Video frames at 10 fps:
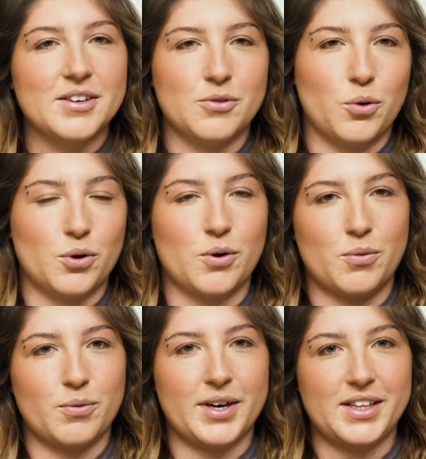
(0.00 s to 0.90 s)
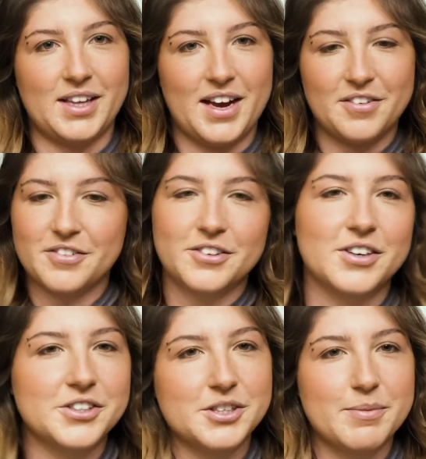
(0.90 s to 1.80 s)
or real life
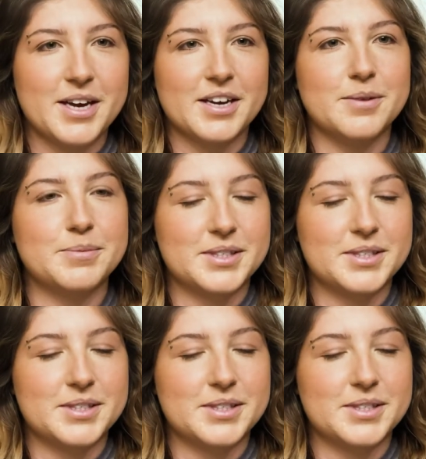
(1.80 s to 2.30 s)
grungy makeup.